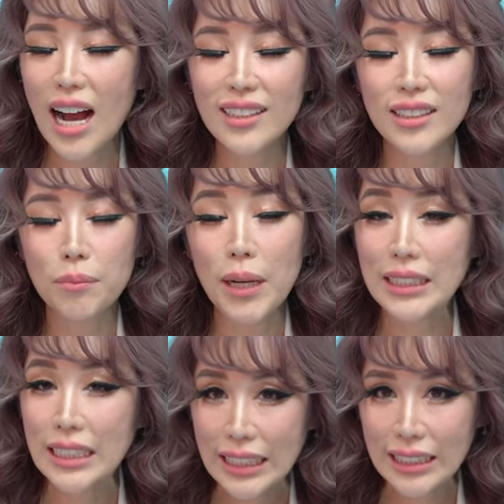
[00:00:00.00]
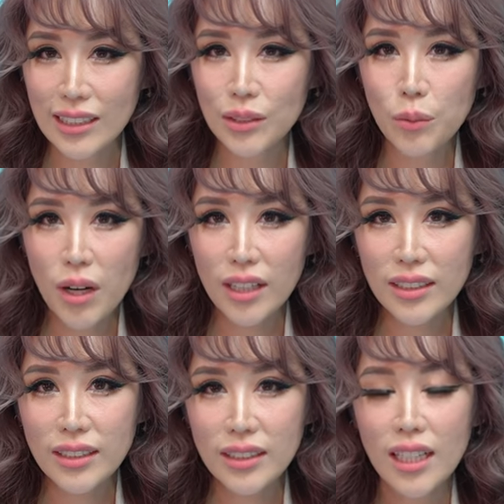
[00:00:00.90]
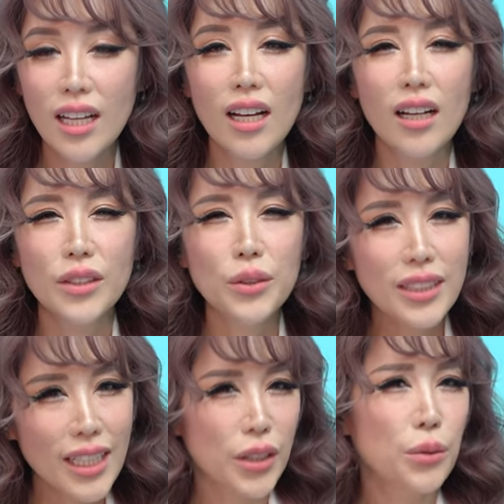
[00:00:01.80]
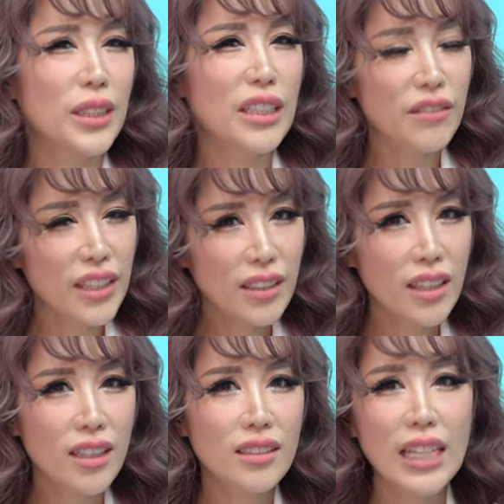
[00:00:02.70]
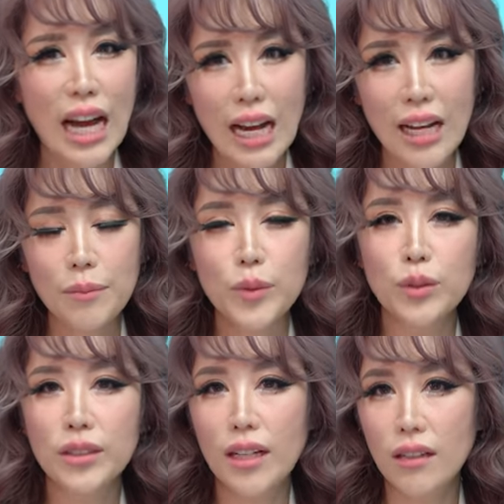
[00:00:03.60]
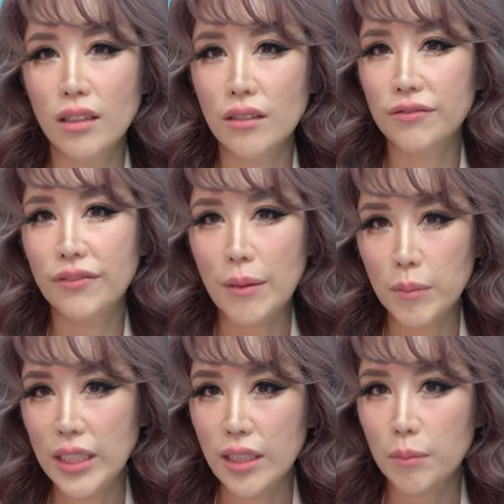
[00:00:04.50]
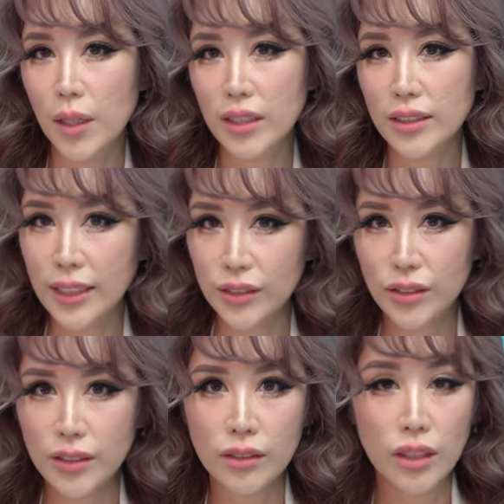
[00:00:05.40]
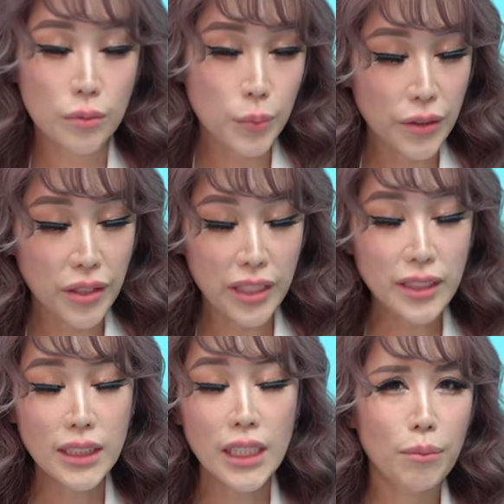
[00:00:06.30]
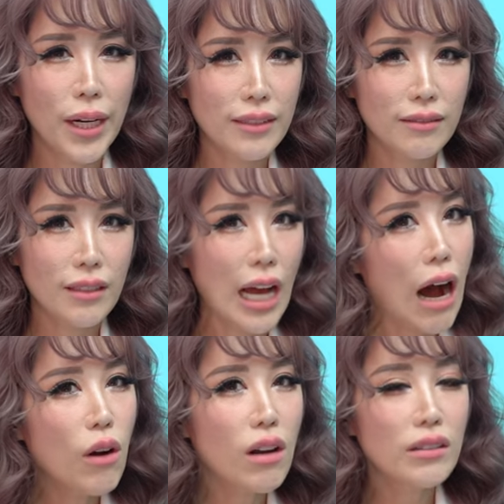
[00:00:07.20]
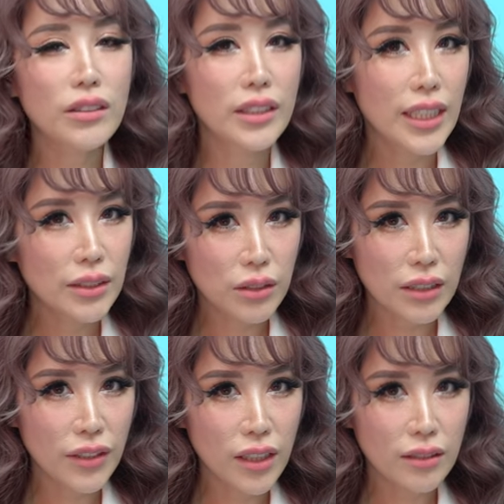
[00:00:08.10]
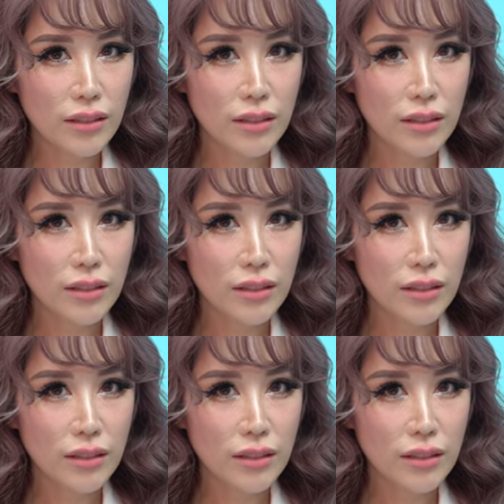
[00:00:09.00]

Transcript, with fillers: asked the party leaders was, you said you were giving her time to tell her family about her sexual assault experience, but how long do you intend to give her?